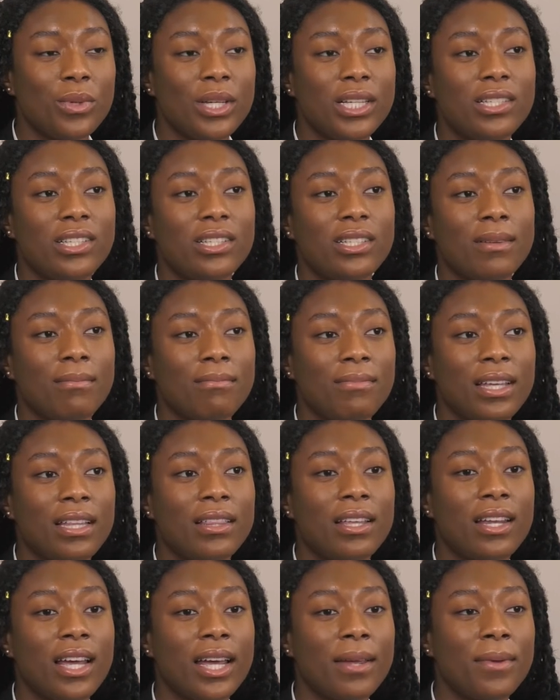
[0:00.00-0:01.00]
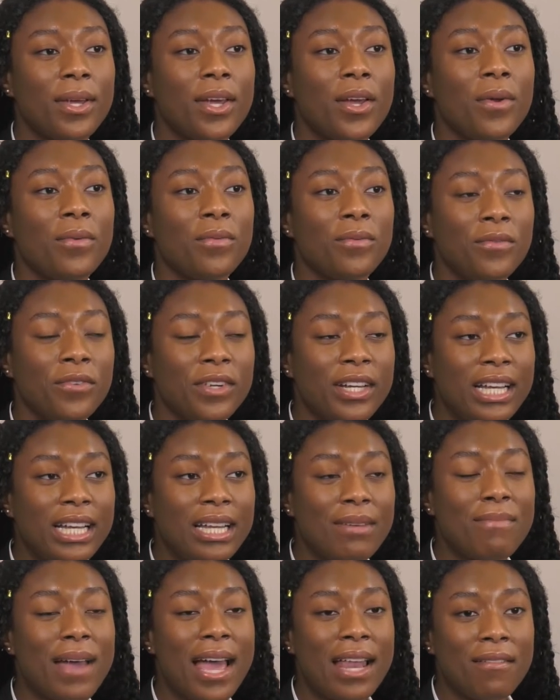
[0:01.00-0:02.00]
which is something that I'm
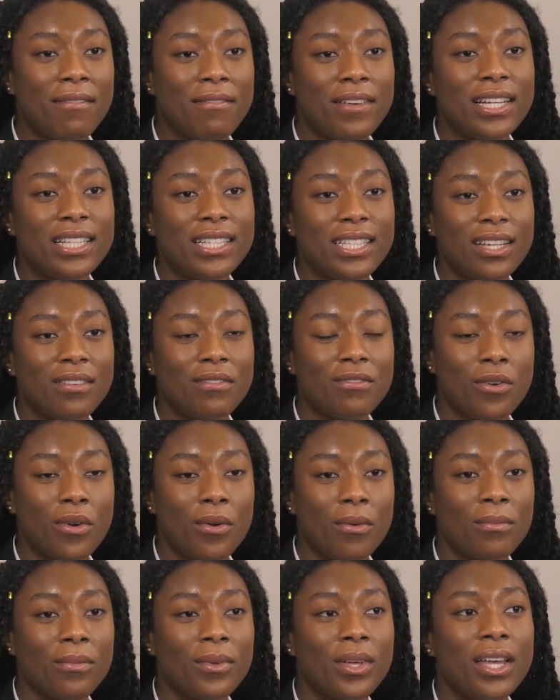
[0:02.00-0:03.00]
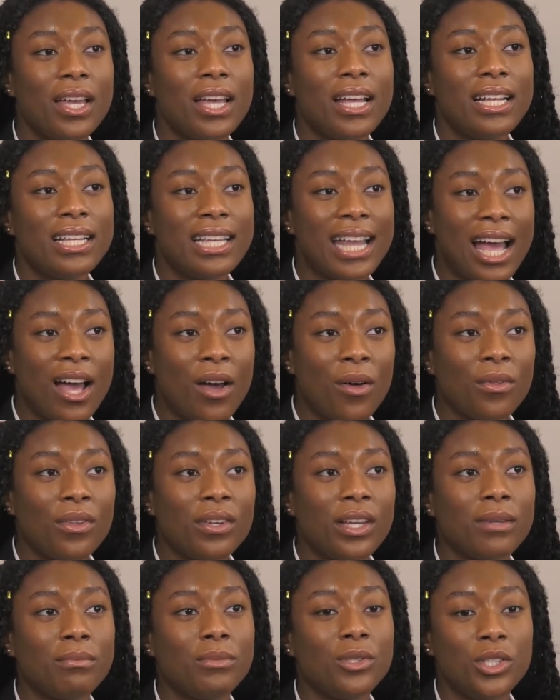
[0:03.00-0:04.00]
really benefiting from now
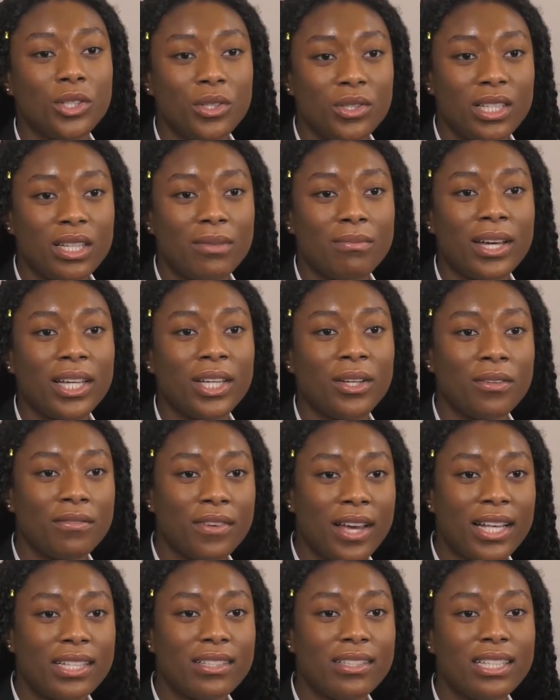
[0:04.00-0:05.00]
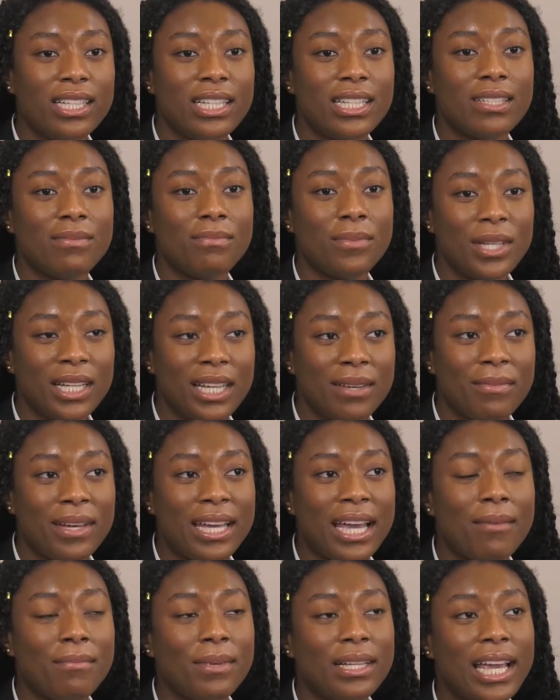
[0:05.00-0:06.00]
that I'm choosing my universities and putting in my
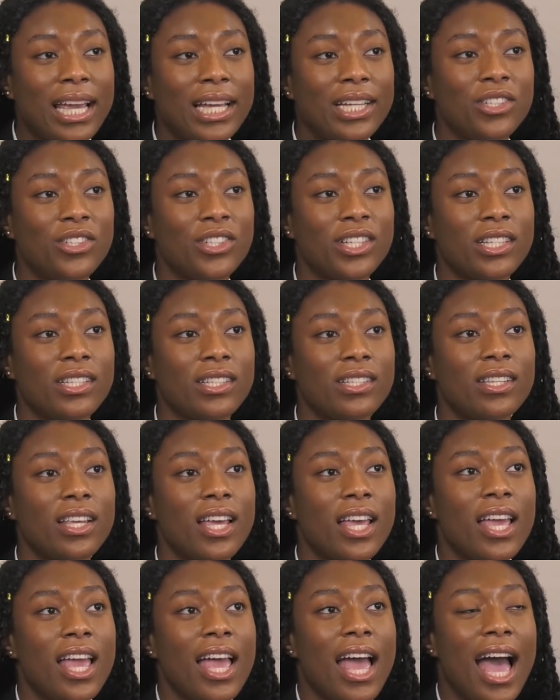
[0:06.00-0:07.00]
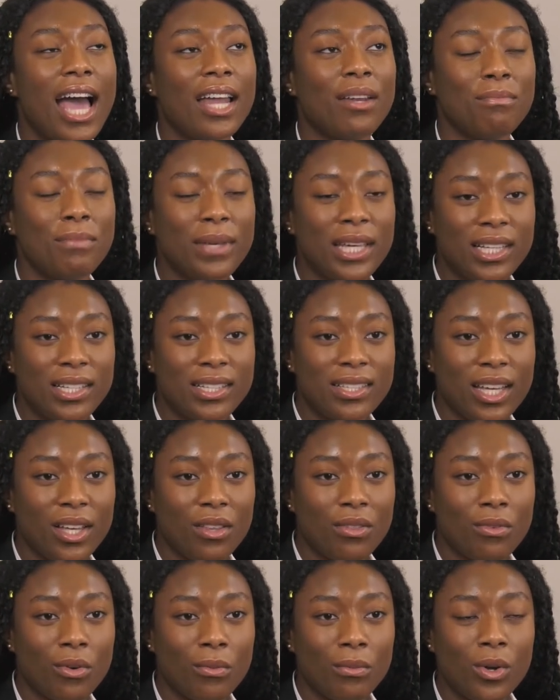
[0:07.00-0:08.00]
applications. At a big
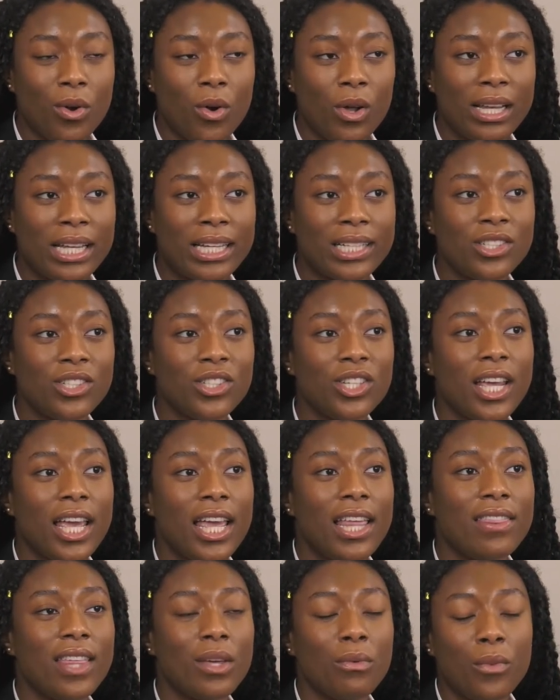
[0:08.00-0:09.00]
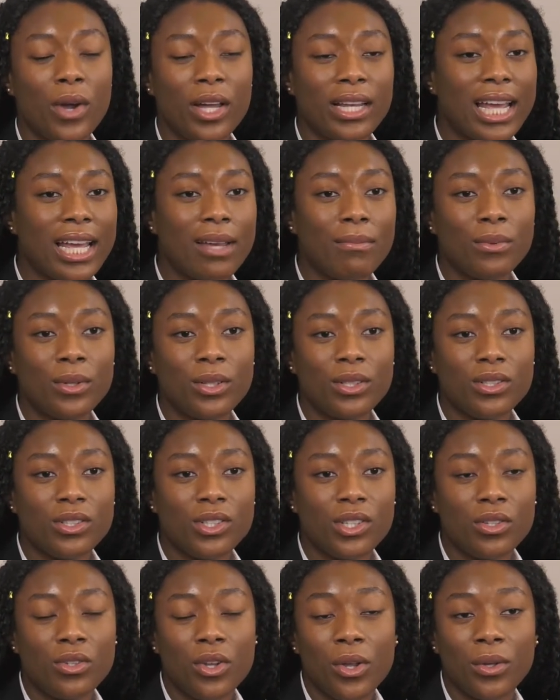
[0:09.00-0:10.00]
sixth form college, they weren't able
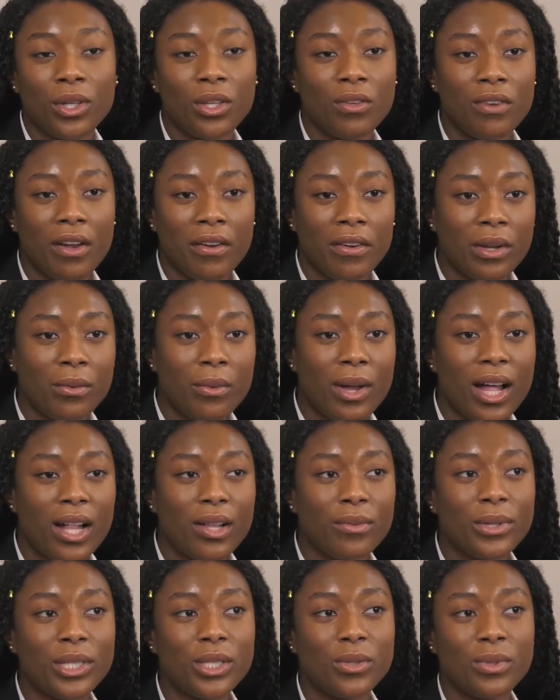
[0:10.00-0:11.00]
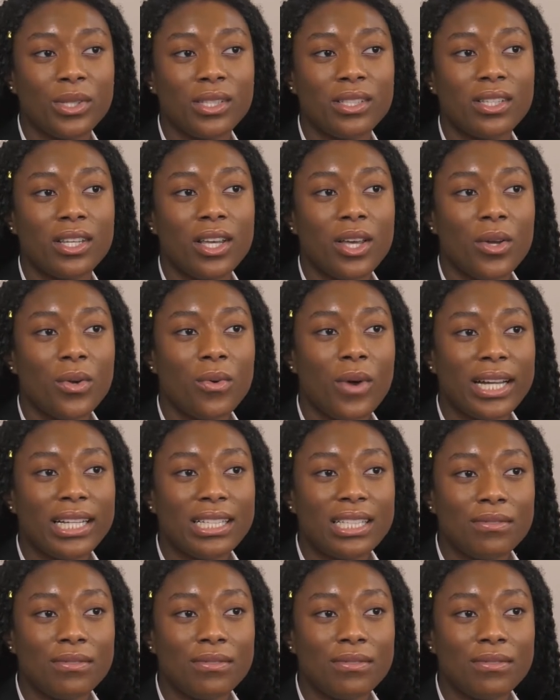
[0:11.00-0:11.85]
to know you very well, which was quite